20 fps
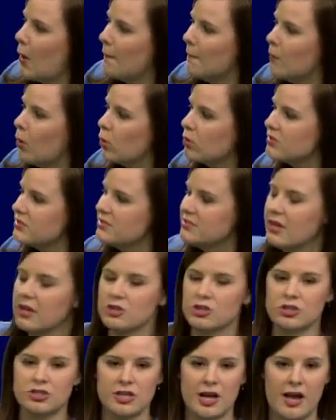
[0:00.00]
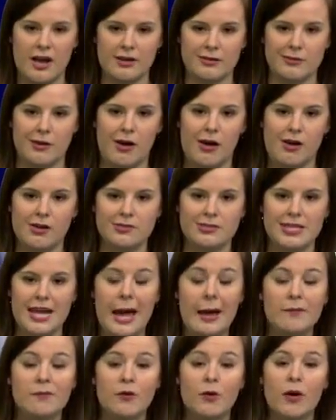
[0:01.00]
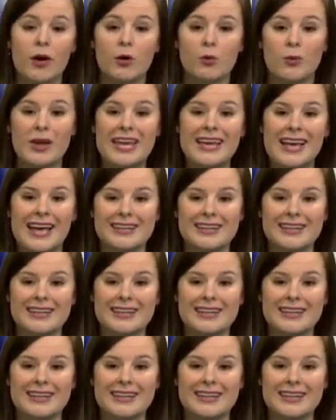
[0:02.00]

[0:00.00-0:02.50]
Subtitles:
More sunshine on tap for our weekend.